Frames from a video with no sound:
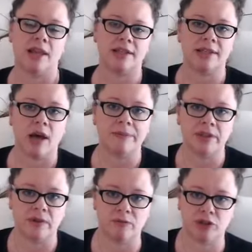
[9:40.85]
This helps
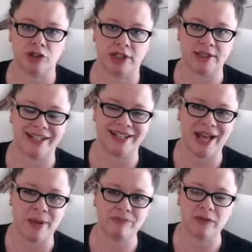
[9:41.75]
you with projected
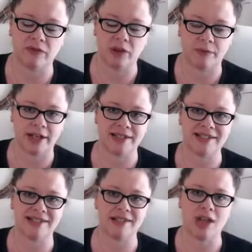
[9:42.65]
income for your
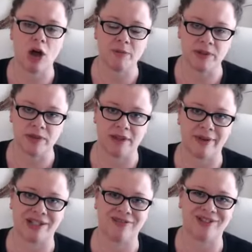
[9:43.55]
practice. This helps you with
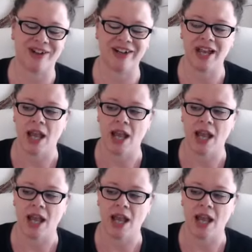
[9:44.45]
money flow,